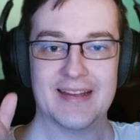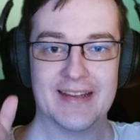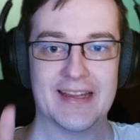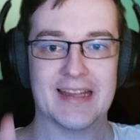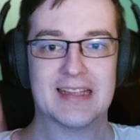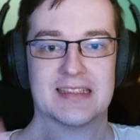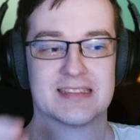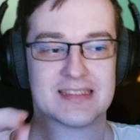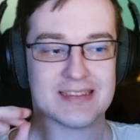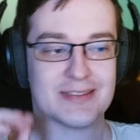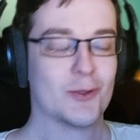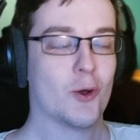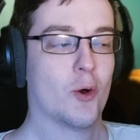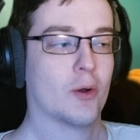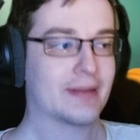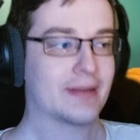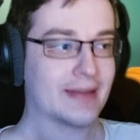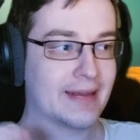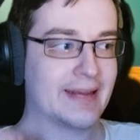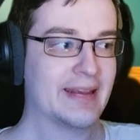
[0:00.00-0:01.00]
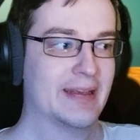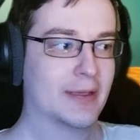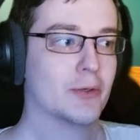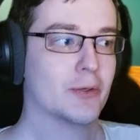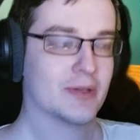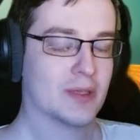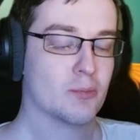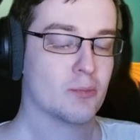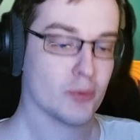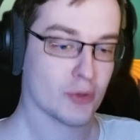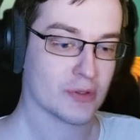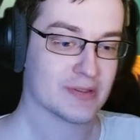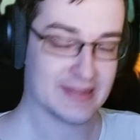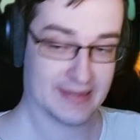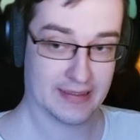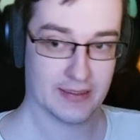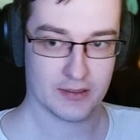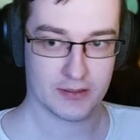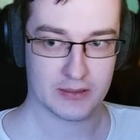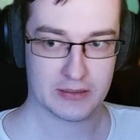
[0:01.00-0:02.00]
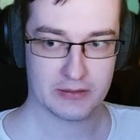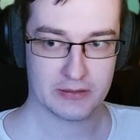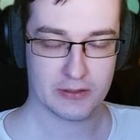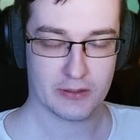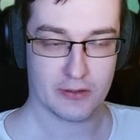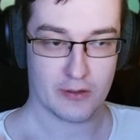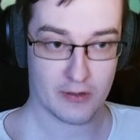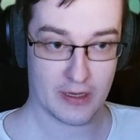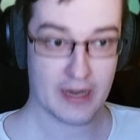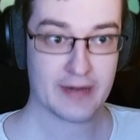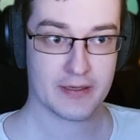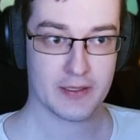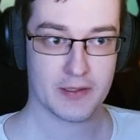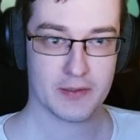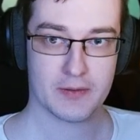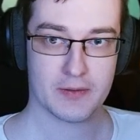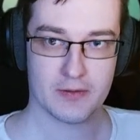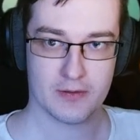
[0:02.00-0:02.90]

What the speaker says: It's not AoE burst heal, alright?